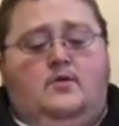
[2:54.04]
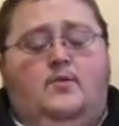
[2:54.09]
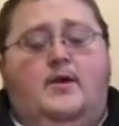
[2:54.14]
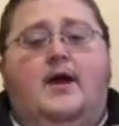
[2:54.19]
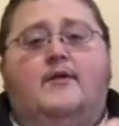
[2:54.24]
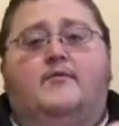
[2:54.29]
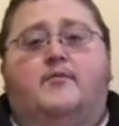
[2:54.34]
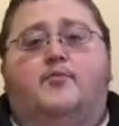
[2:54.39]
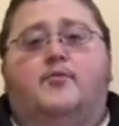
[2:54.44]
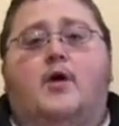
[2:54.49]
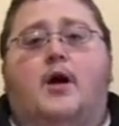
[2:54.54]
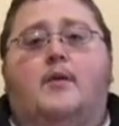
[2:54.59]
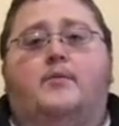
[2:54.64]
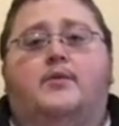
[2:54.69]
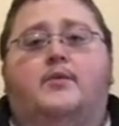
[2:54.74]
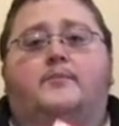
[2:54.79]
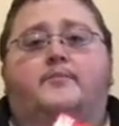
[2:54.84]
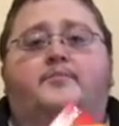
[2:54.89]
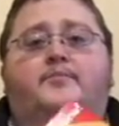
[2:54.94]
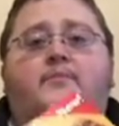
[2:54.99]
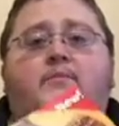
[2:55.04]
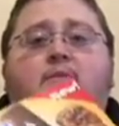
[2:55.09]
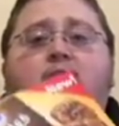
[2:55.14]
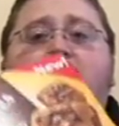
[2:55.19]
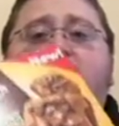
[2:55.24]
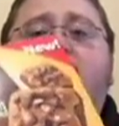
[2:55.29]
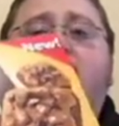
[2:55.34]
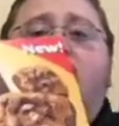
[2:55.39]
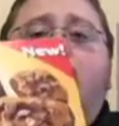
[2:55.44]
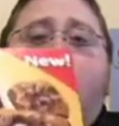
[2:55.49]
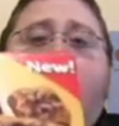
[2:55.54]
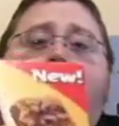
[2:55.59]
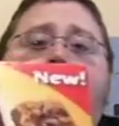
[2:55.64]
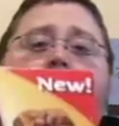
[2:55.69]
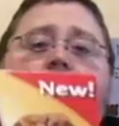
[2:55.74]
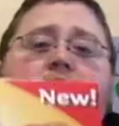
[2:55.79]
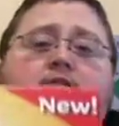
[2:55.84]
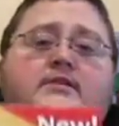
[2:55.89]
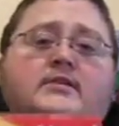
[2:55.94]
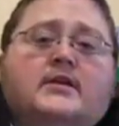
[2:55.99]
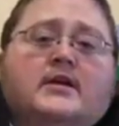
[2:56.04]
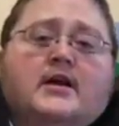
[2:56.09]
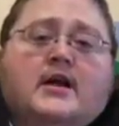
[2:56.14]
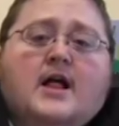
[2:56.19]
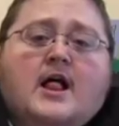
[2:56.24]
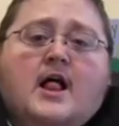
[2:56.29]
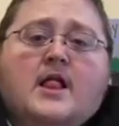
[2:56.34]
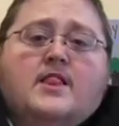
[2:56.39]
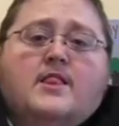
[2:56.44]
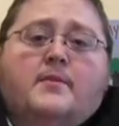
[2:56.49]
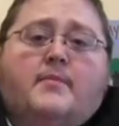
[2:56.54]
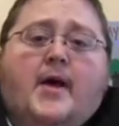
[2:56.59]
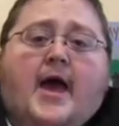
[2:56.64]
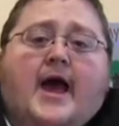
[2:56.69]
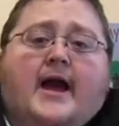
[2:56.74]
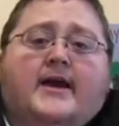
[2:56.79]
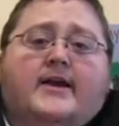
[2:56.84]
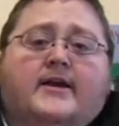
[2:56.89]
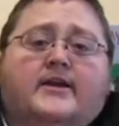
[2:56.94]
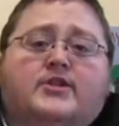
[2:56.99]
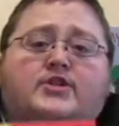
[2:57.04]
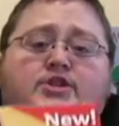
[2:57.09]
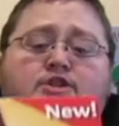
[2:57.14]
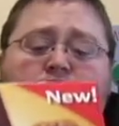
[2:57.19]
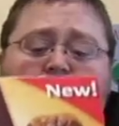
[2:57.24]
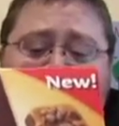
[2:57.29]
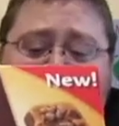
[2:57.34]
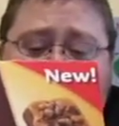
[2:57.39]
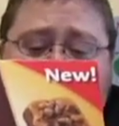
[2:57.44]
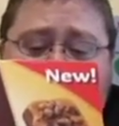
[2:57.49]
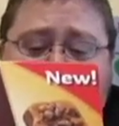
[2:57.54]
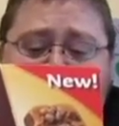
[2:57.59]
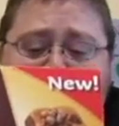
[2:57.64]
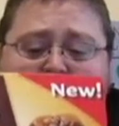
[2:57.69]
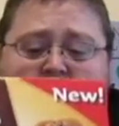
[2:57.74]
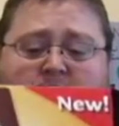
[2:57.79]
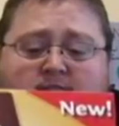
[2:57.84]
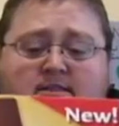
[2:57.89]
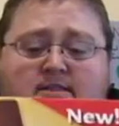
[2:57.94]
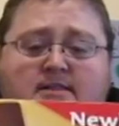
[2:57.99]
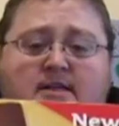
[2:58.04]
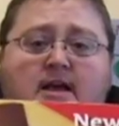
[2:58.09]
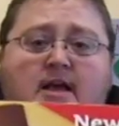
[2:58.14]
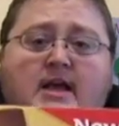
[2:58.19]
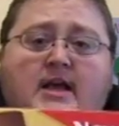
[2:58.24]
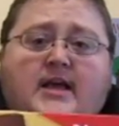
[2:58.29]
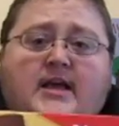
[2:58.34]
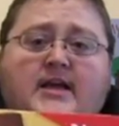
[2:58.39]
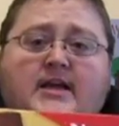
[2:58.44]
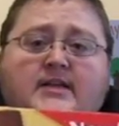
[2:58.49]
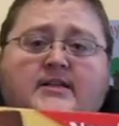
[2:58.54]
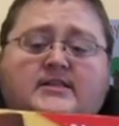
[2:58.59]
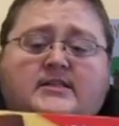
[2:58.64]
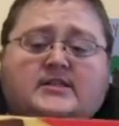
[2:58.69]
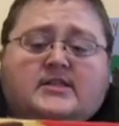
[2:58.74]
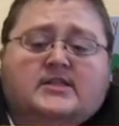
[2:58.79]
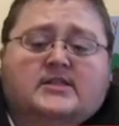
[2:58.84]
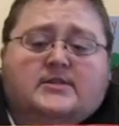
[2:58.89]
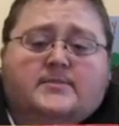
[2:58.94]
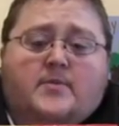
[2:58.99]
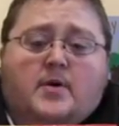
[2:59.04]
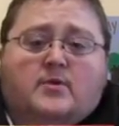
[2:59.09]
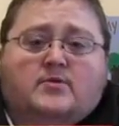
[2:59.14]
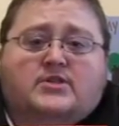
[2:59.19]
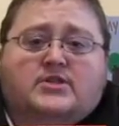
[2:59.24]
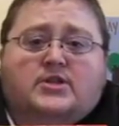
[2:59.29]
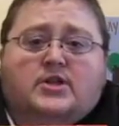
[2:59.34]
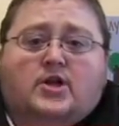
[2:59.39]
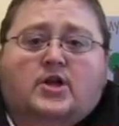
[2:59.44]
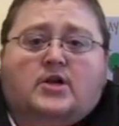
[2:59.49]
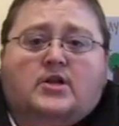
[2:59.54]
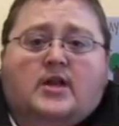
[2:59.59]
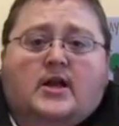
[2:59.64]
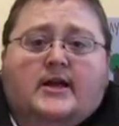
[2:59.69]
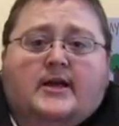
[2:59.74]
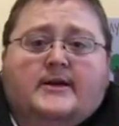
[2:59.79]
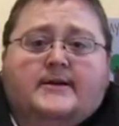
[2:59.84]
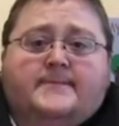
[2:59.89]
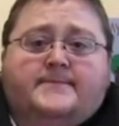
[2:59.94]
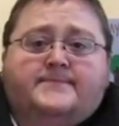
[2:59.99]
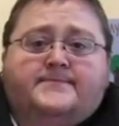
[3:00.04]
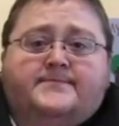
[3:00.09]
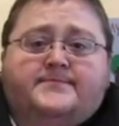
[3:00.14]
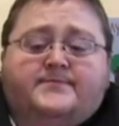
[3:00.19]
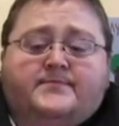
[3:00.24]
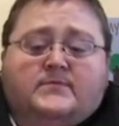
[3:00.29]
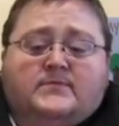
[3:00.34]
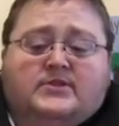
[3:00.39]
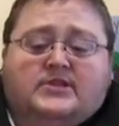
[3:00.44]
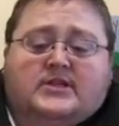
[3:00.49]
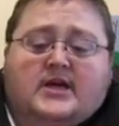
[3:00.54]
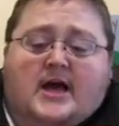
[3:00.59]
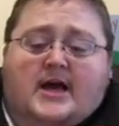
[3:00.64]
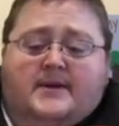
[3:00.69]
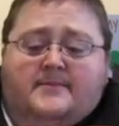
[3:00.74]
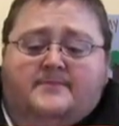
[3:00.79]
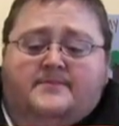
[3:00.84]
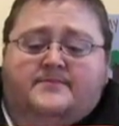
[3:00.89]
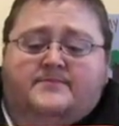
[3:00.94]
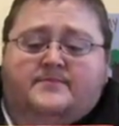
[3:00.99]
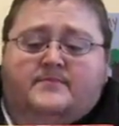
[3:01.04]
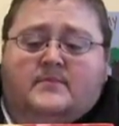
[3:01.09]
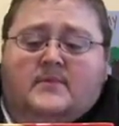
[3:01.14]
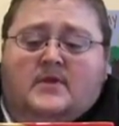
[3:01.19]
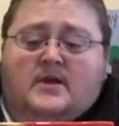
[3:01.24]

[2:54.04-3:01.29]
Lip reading: we have a problem. This is what the package says it's supposed to look like. Okay?